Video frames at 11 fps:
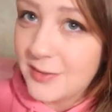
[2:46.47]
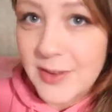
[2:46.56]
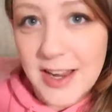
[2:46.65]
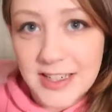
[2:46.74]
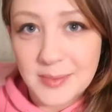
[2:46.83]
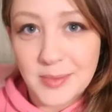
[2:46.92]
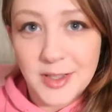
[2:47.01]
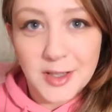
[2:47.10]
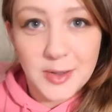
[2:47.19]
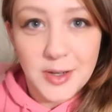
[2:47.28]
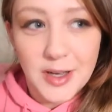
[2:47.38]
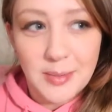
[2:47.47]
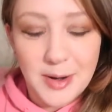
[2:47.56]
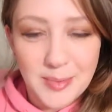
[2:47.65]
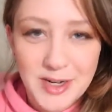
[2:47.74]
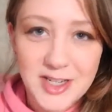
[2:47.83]
finding Blue,
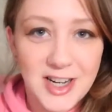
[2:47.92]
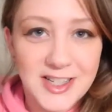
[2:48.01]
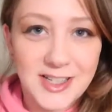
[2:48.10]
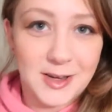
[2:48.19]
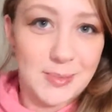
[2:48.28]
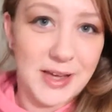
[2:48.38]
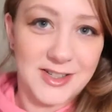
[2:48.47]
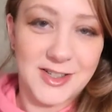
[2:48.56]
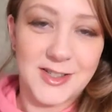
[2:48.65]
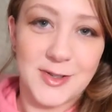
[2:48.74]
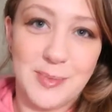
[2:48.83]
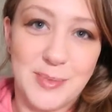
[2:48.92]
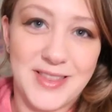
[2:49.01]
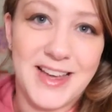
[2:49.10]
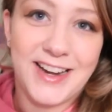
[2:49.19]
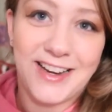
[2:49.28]
but I'm pretty sure I took a picture, so I'll
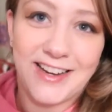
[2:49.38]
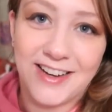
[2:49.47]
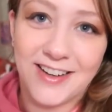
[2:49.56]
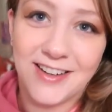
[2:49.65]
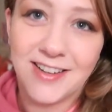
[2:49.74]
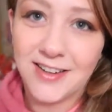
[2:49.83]
put that in here.